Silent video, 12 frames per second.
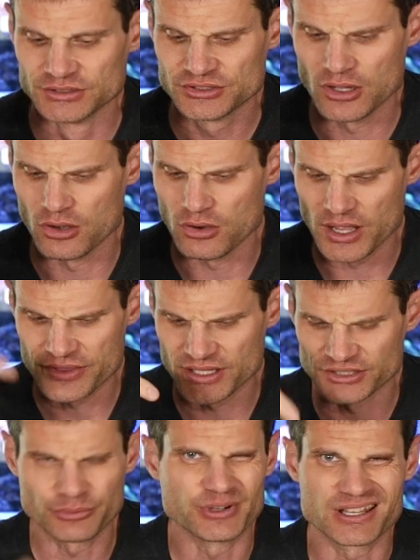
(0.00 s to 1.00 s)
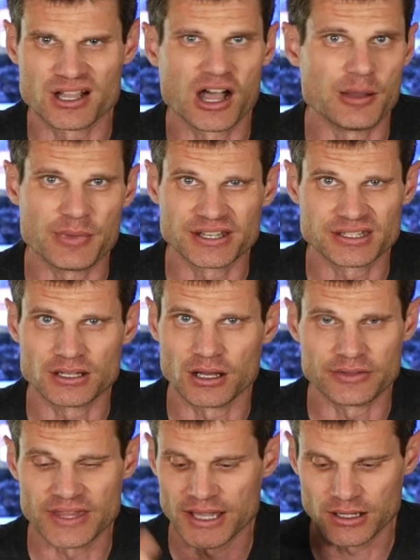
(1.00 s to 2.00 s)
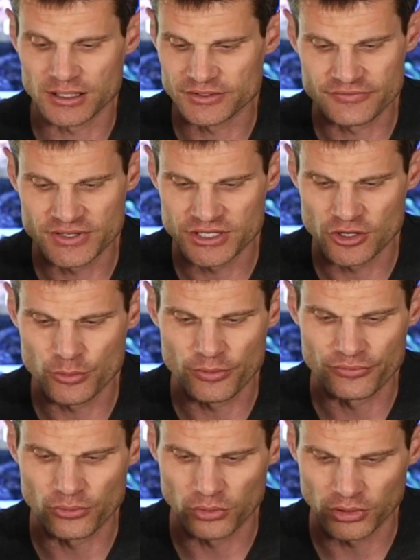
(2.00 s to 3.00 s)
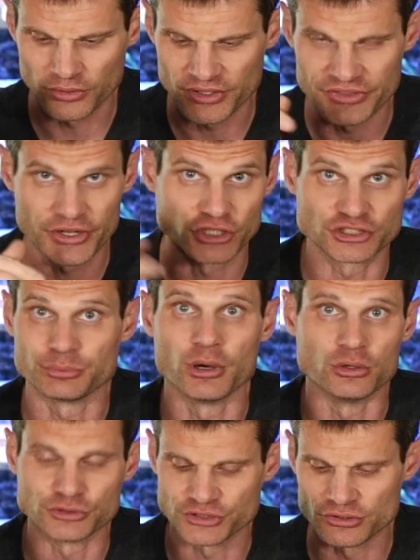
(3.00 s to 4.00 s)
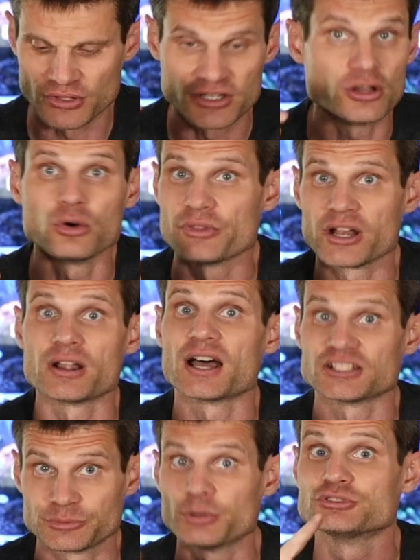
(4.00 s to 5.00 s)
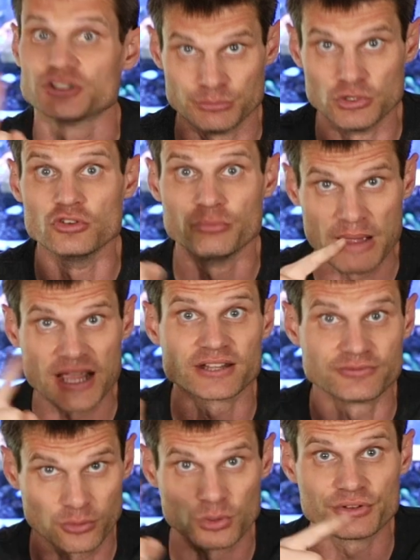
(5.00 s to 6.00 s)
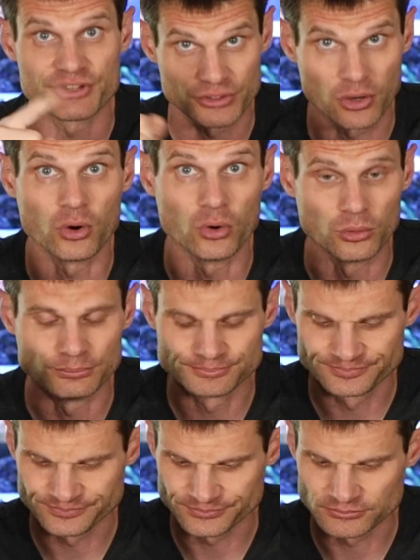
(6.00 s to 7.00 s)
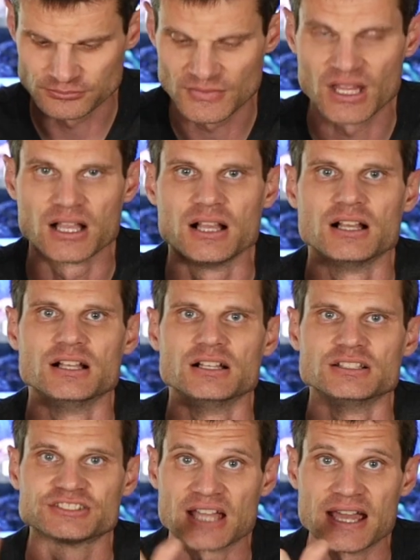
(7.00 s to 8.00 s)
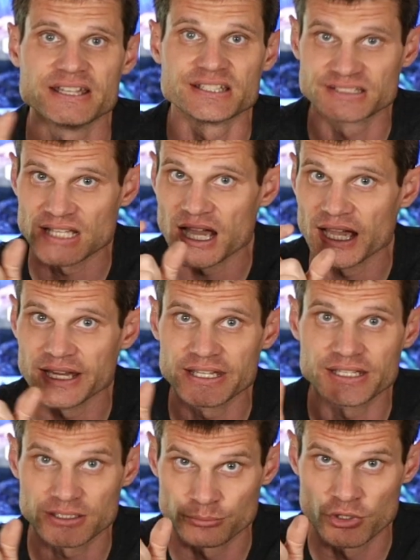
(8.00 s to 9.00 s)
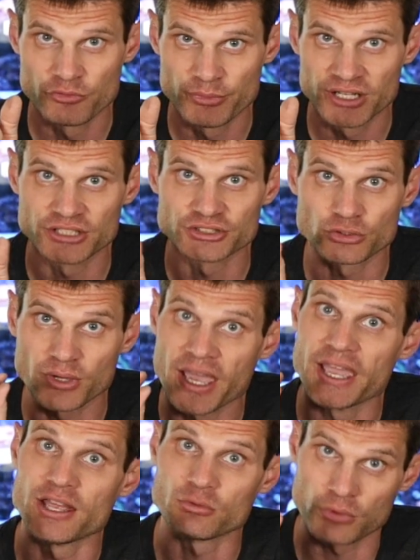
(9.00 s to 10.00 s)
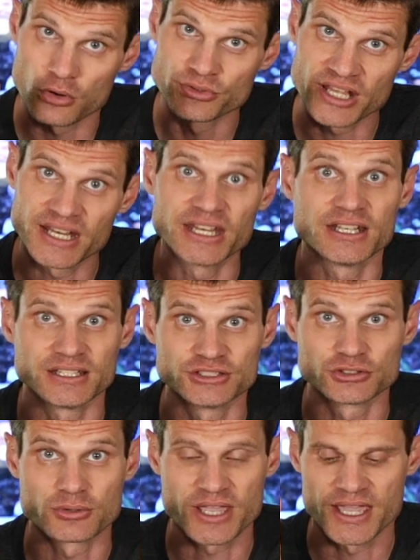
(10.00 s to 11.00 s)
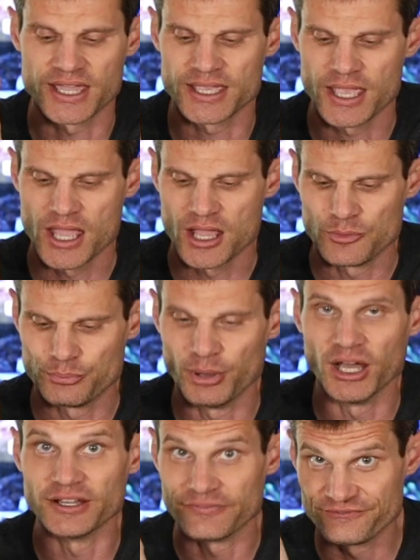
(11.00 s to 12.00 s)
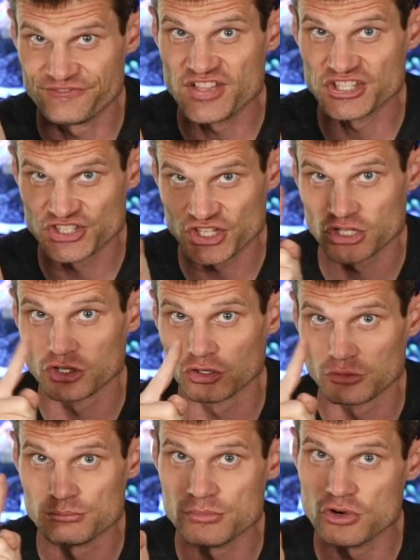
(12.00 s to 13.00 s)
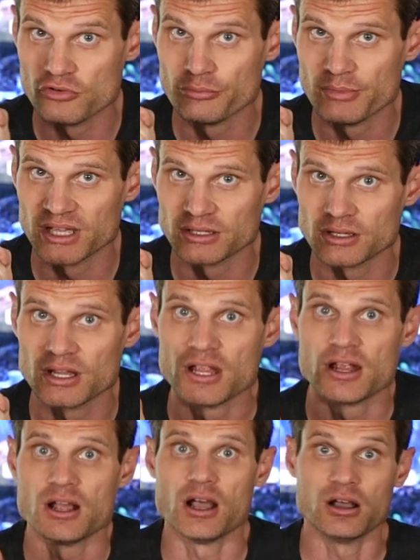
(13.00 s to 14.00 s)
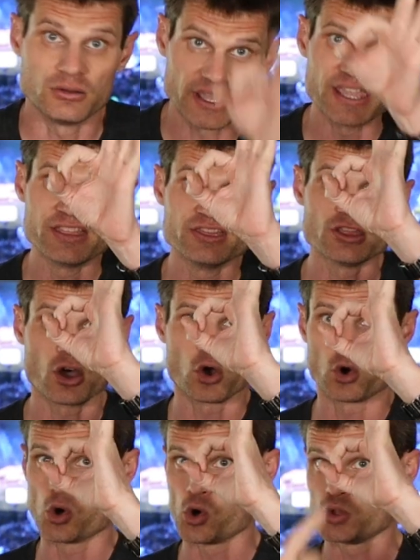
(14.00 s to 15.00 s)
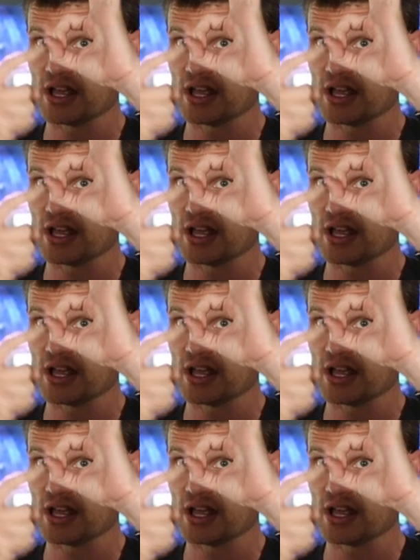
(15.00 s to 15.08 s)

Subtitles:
So I think somebody commented on that on the video before, that they're supposed to. No, they are not supposed to move back and forth in the hole. Side to side movement is okay, rotating is okay, but physical movement in the hole